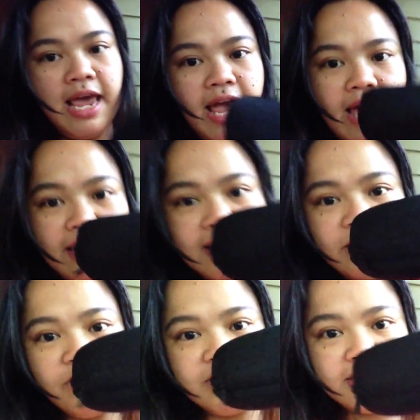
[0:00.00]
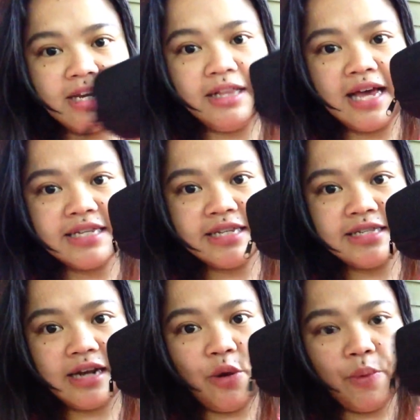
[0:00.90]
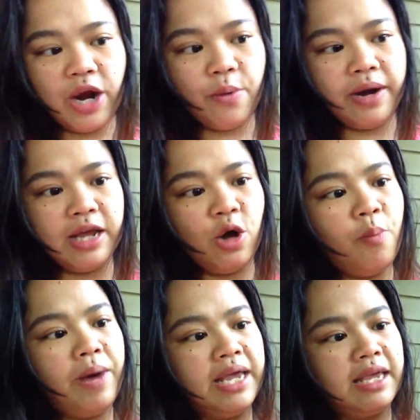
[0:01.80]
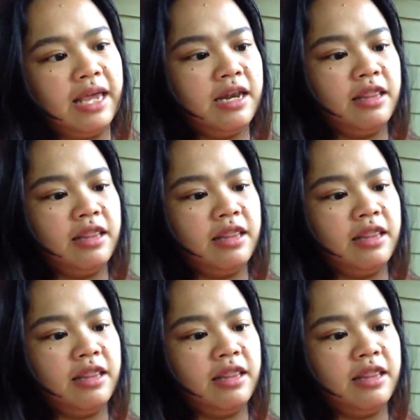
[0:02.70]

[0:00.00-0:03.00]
And these are the sunglasses that I wear when I go biking.